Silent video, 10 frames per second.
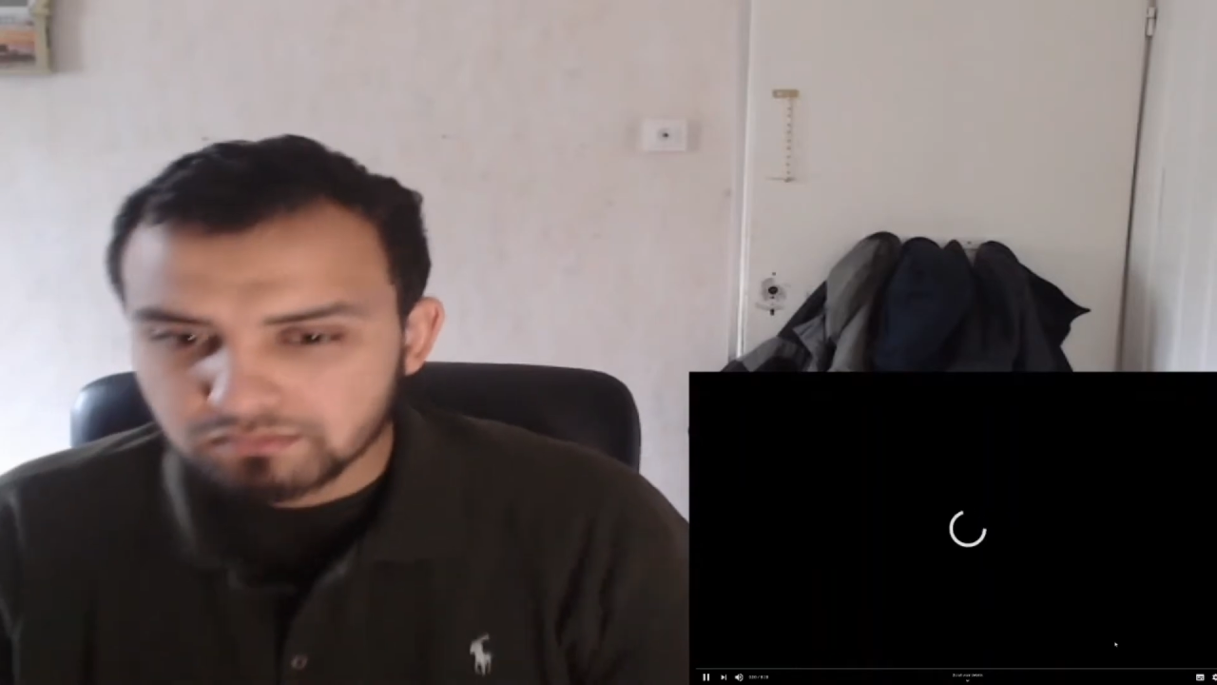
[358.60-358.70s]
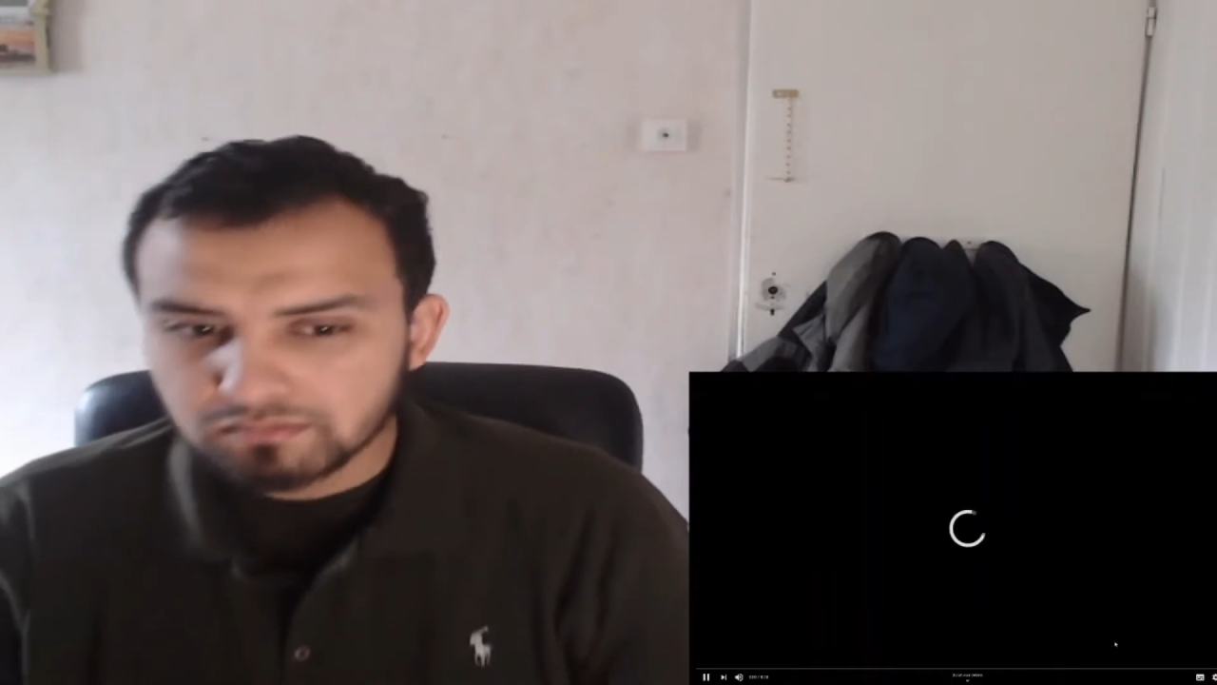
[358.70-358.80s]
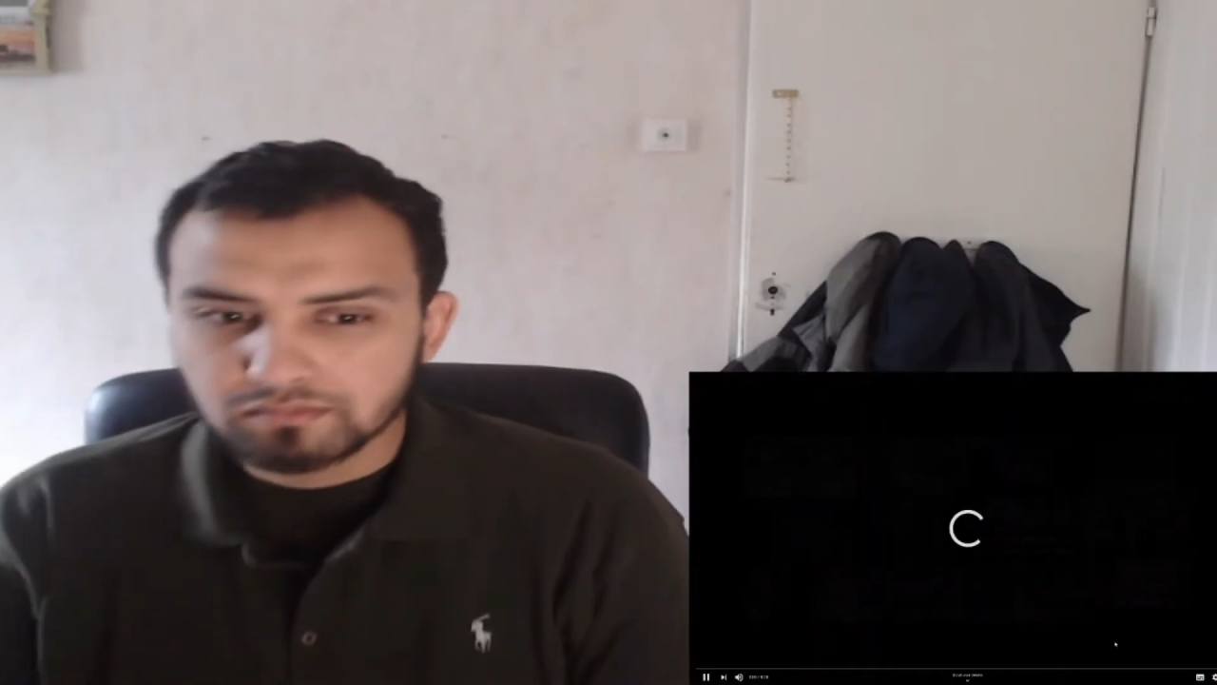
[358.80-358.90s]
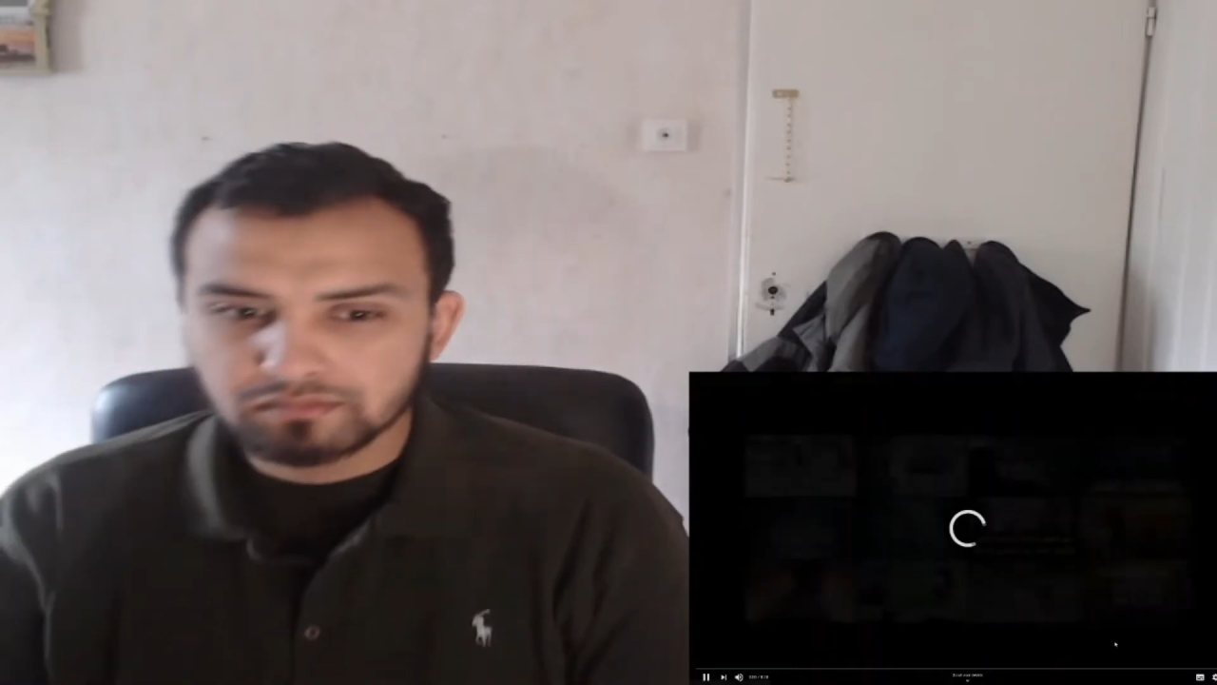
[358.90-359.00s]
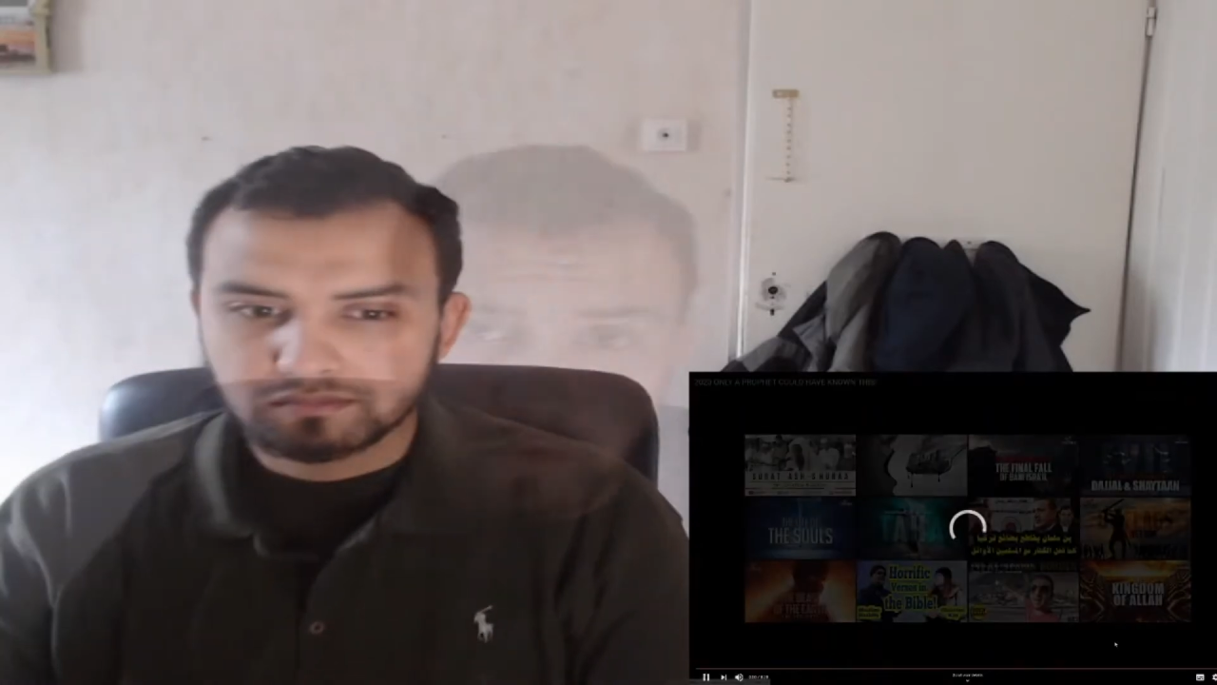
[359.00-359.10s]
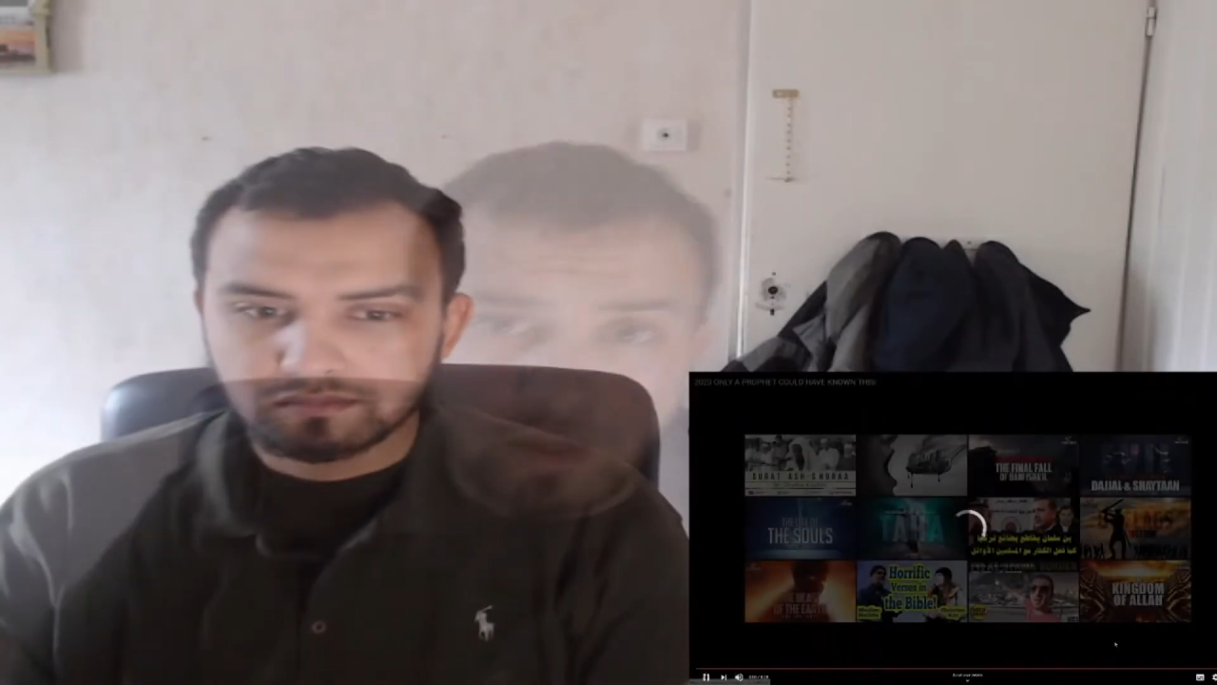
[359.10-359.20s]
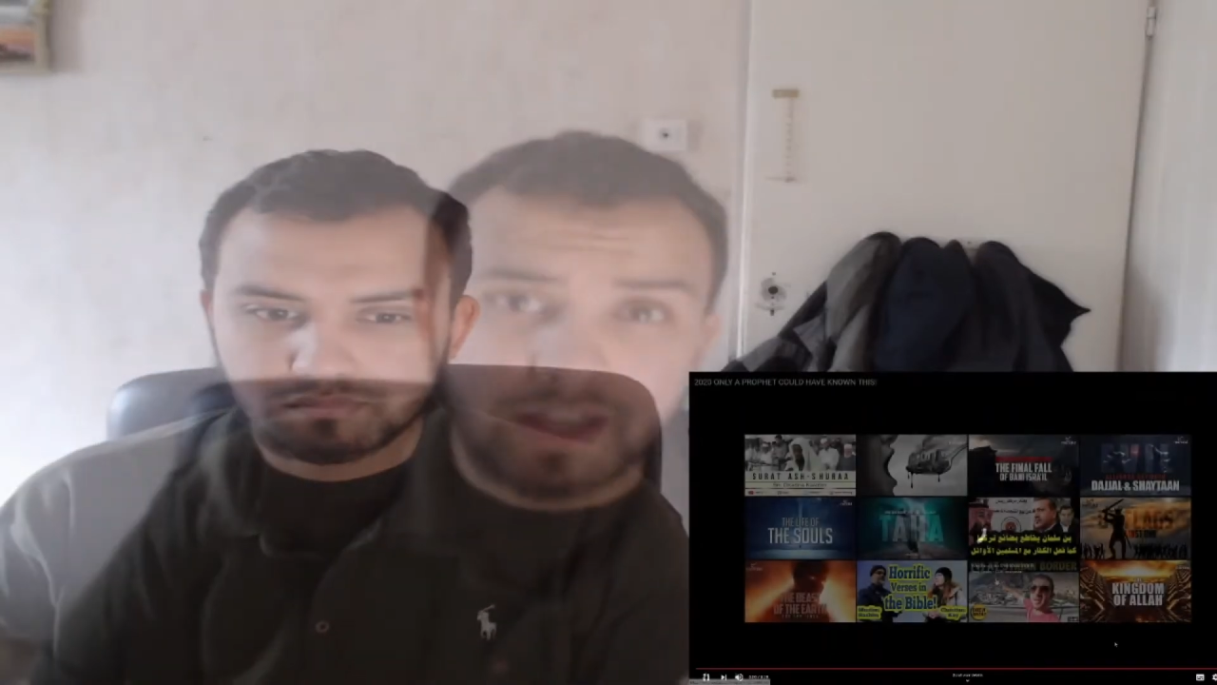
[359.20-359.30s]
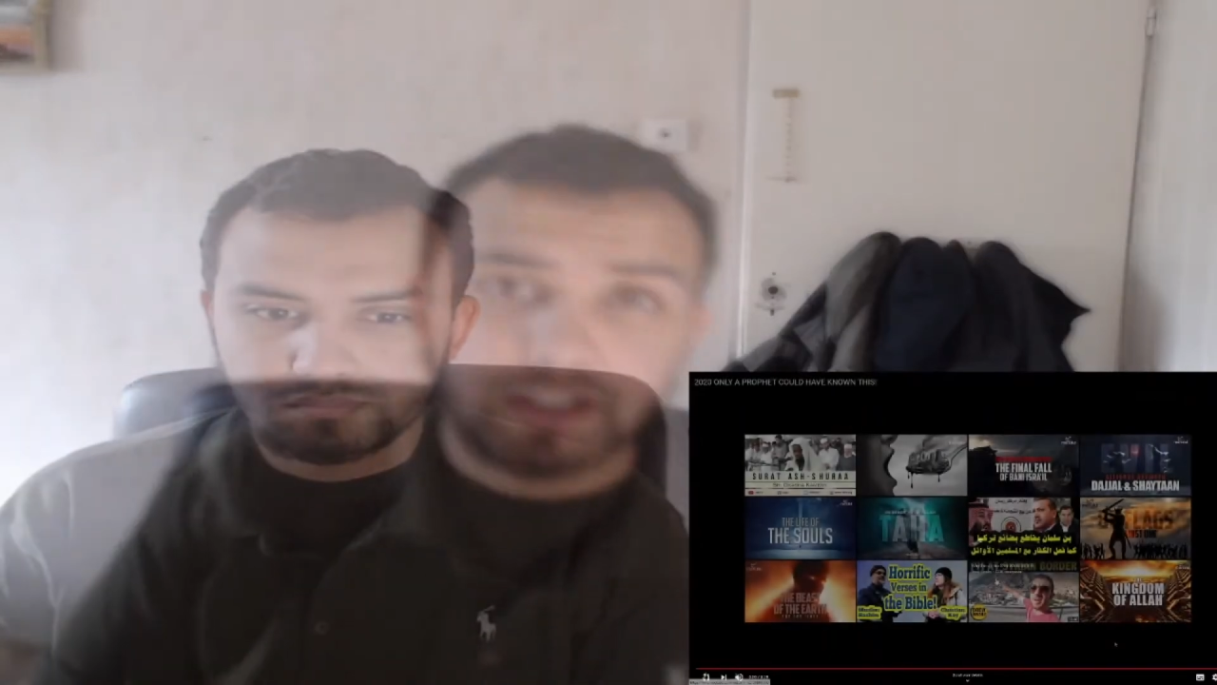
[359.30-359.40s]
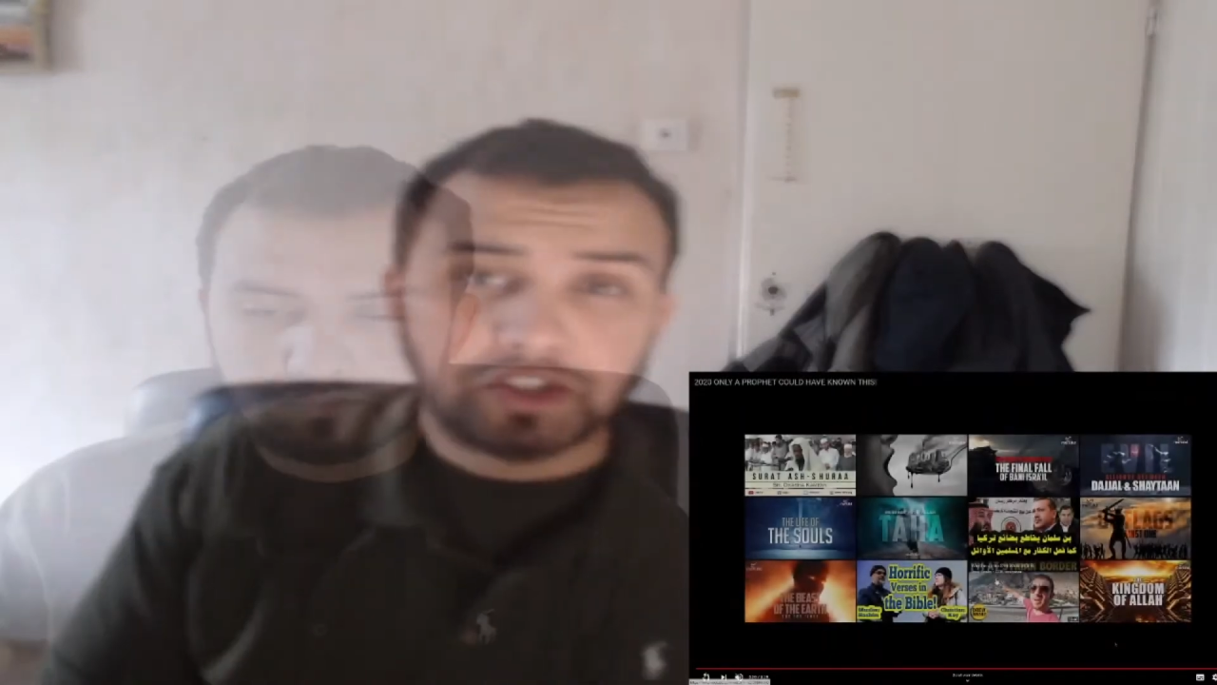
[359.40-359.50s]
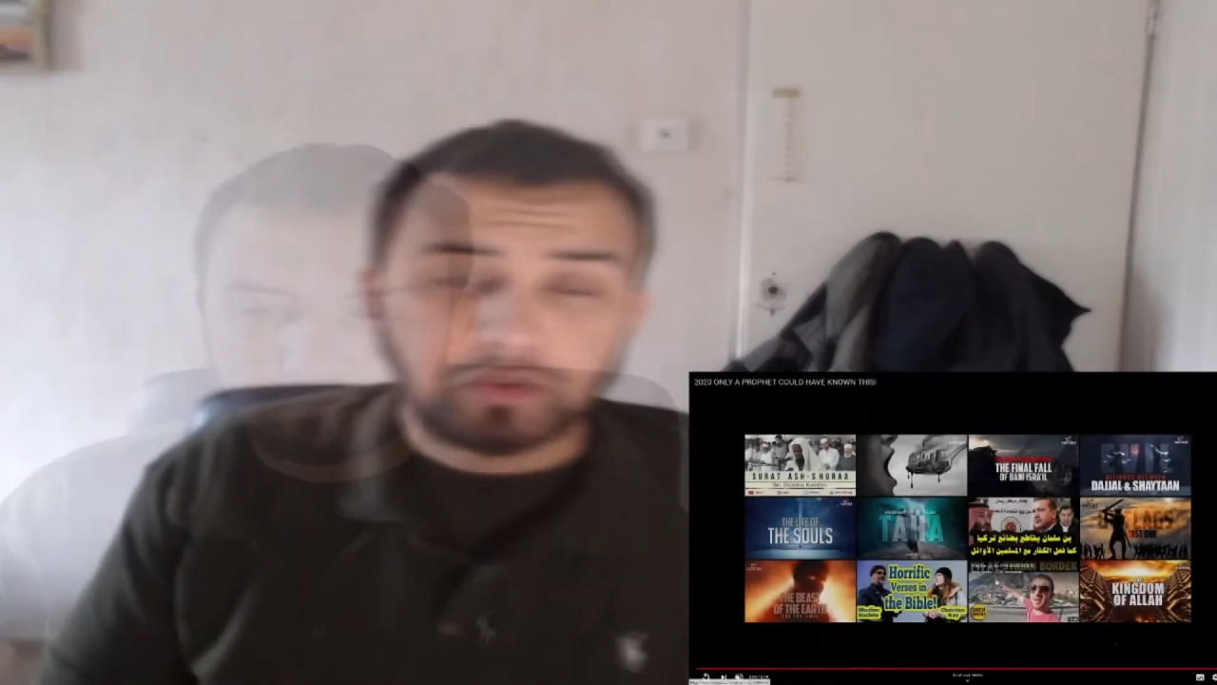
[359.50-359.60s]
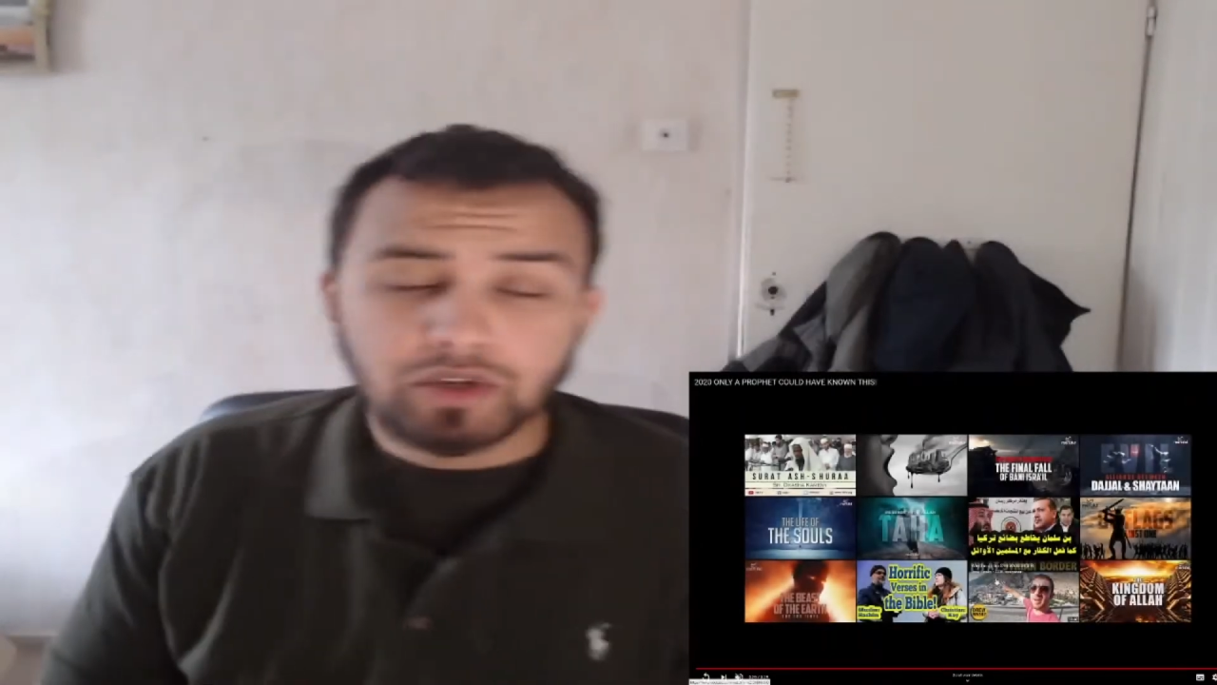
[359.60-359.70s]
So yeah, this